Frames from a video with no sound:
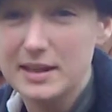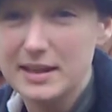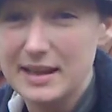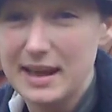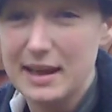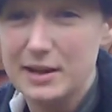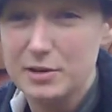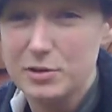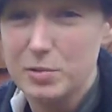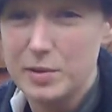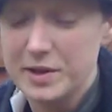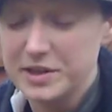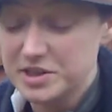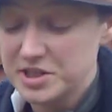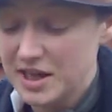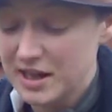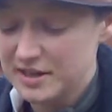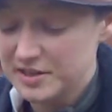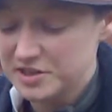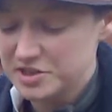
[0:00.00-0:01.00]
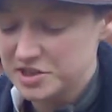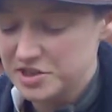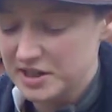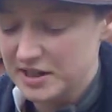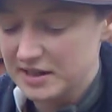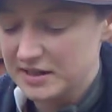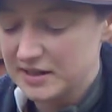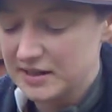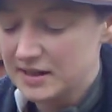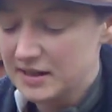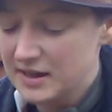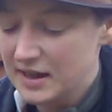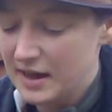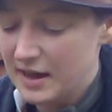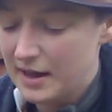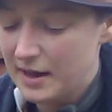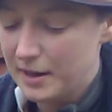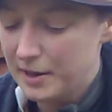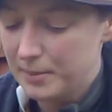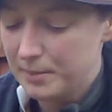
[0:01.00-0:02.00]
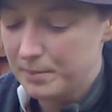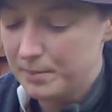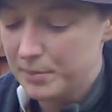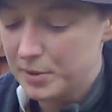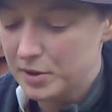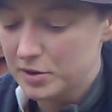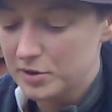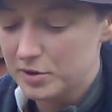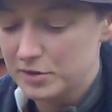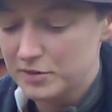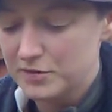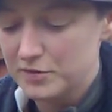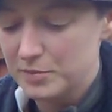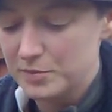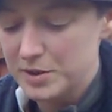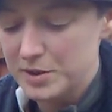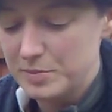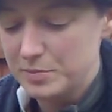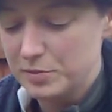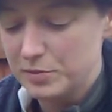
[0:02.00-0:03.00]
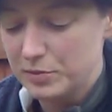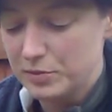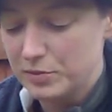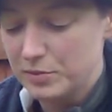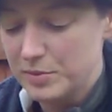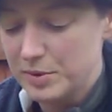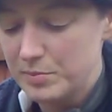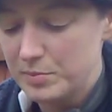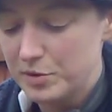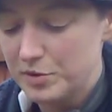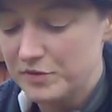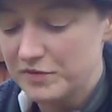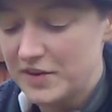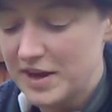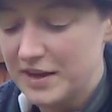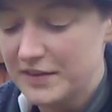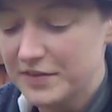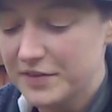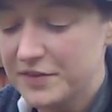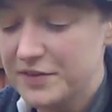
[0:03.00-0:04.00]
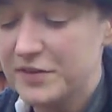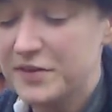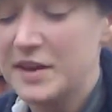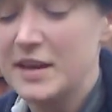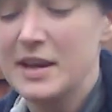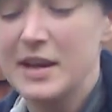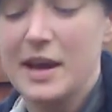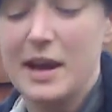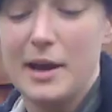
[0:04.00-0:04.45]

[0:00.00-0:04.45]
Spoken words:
Again, quite challenging, but good for people who are a bit more advanced.